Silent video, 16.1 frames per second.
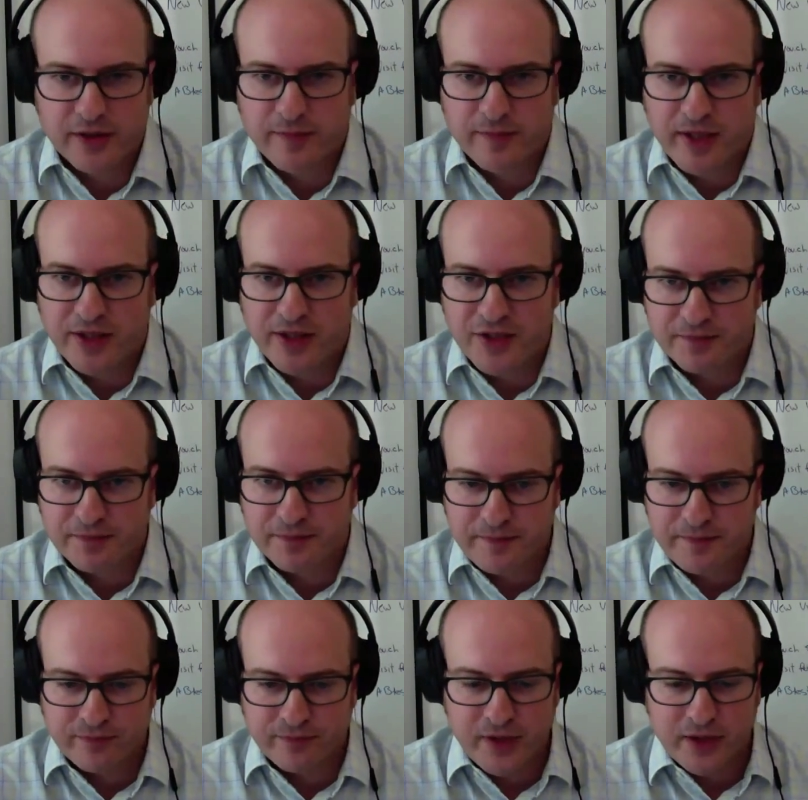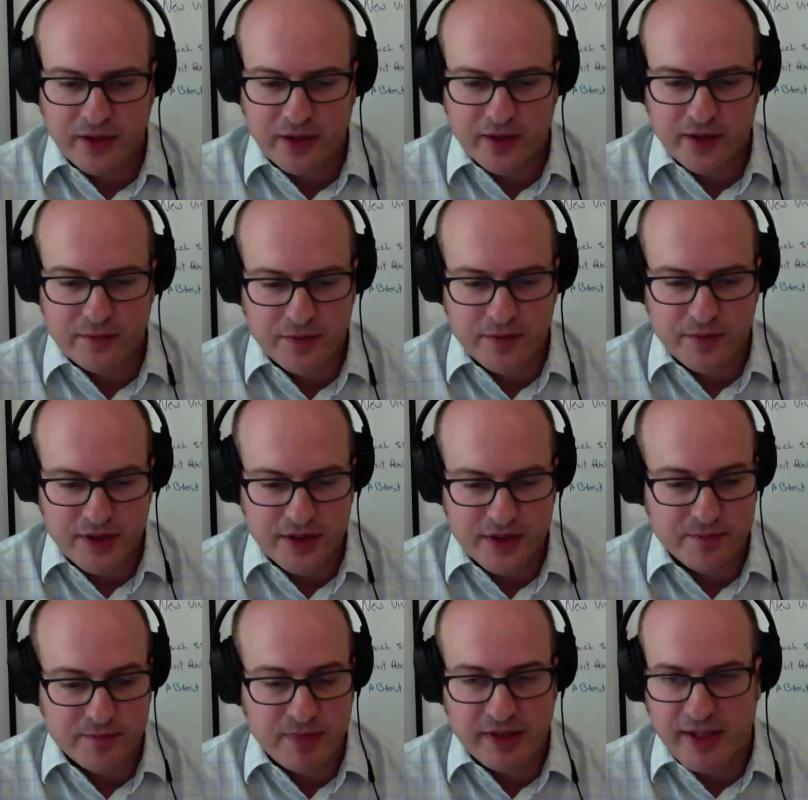Mansion. It is
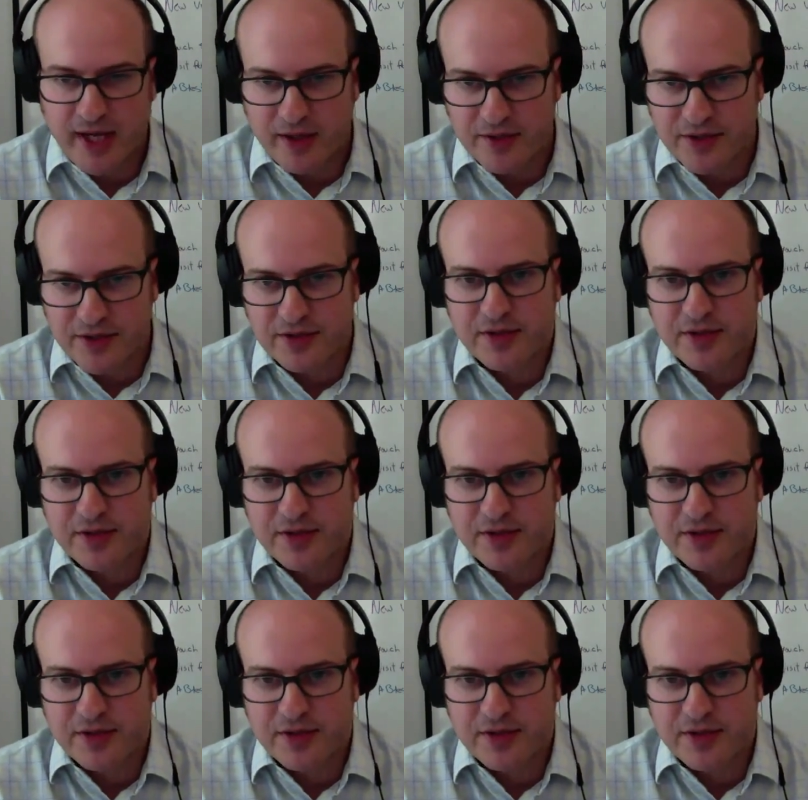a big house.